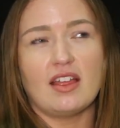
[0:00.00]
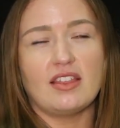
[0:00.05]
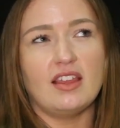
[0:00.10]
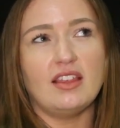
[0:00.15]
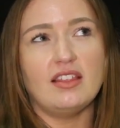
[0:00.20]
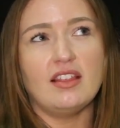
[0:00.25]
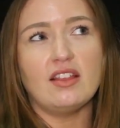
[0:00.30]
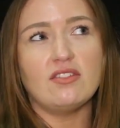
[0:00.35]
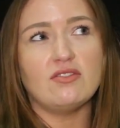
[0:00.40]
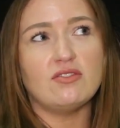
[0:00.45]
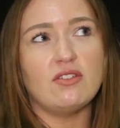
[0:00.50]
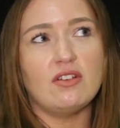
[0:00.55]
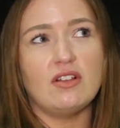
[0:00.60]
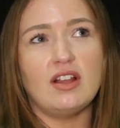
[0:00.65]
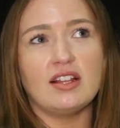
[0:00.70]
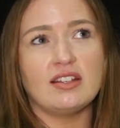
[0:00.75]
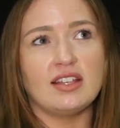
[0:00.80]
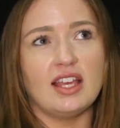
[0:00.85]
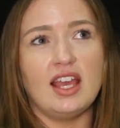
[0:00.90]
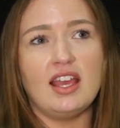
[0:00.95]
I think that's
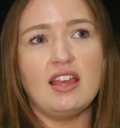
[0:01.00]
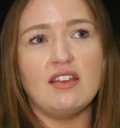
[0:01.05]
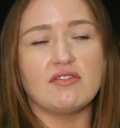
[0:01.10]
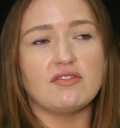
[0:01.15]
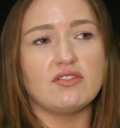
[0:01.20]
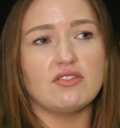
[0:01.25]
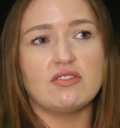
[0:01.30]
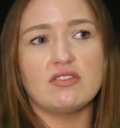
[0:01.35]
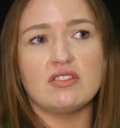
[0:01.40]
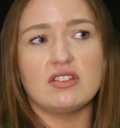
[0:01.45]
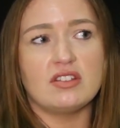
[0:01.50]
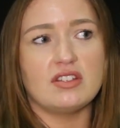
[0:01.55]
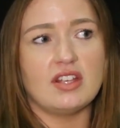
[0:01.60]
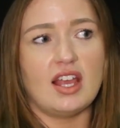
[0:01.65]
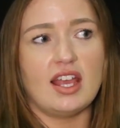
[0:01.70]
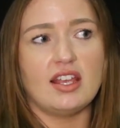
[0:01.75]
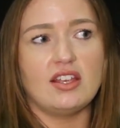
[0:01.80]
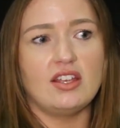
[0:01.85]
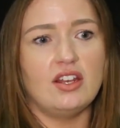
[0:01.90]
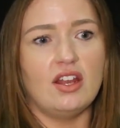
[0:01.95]
all I'd give, just to
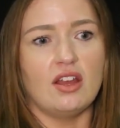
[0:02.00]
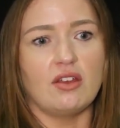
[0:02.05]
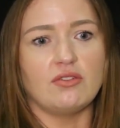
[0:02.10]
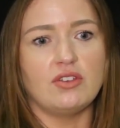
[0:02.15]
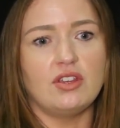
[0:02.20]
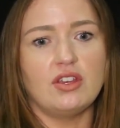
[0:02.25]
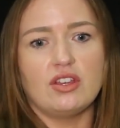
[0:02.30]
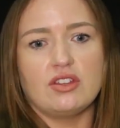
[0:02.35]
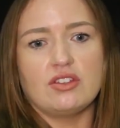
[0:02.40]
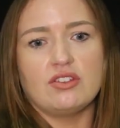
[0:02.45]
say, you know, you